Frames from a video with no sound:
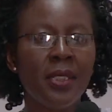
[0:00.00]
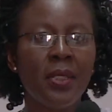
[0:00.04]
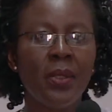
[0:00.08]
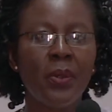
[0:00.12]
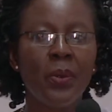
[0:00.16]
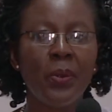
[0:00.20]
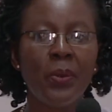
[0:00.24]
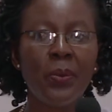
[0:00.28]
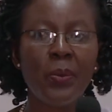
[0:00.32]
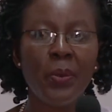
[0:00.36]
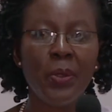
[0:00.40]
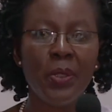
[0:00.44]

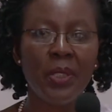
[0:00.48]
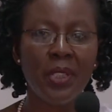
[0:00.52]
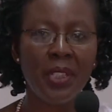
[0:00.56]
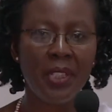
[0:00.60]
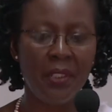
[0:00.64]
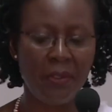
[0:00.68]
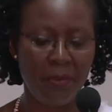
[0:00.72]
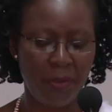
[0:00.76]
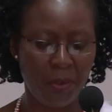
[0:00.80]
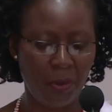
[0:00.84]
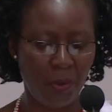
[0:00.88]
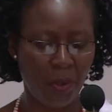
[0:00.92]
Good
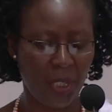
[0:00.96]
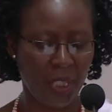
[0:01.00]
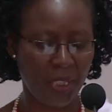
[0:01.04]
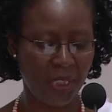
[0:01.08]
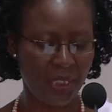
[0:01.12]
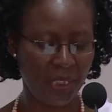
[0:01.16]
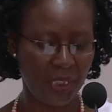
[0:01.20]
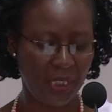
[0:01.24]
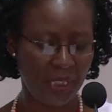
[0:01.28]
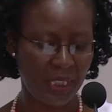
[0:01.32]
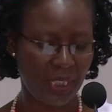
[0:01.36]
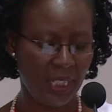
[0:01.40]
morning,
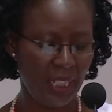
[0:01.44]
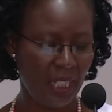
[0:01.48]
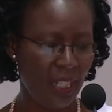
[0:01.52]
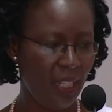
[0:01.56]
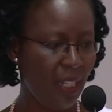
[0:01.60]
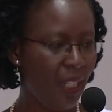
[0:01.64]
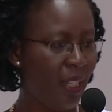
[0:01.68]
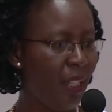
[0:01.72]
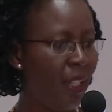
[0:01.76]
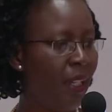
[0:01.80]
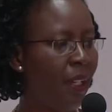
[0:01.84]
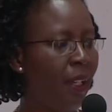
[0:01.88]
everyone.
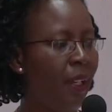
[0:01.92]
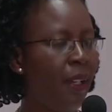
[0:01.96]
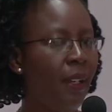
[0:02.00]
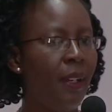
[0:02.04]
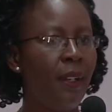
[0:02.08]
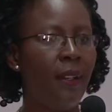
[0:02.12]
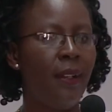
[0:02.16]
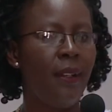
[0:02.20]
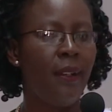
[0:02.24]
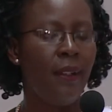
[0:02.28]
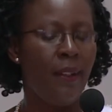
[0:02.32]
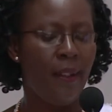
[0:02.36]

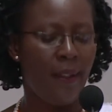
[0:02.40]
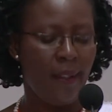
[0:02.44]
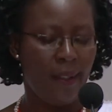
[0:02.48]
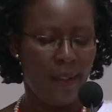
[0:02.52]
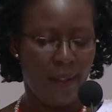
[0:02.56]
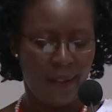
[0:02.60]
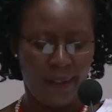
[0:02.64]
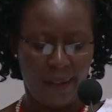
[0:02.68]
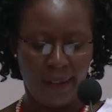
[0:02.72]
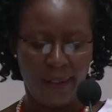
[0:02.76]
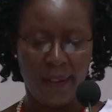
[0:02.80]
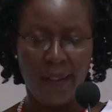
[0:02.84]

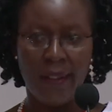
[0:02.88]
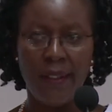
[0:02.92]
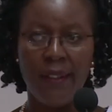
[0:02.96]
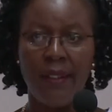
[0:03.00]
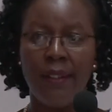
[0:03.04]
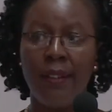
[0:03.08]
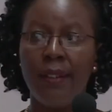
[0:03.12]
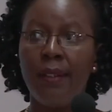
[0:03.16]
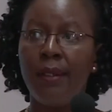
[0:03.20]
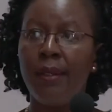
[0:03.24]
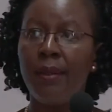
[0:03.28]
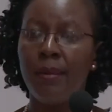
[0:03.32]

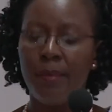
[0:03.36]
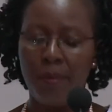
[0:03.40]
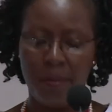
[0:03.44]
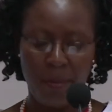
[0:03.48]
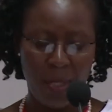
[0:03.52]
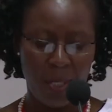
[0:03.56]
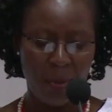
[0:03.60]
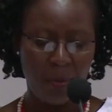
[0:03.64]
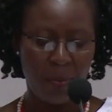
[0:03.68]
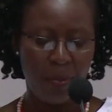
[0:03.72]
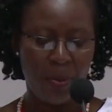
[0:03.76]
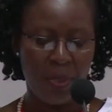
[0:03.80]
My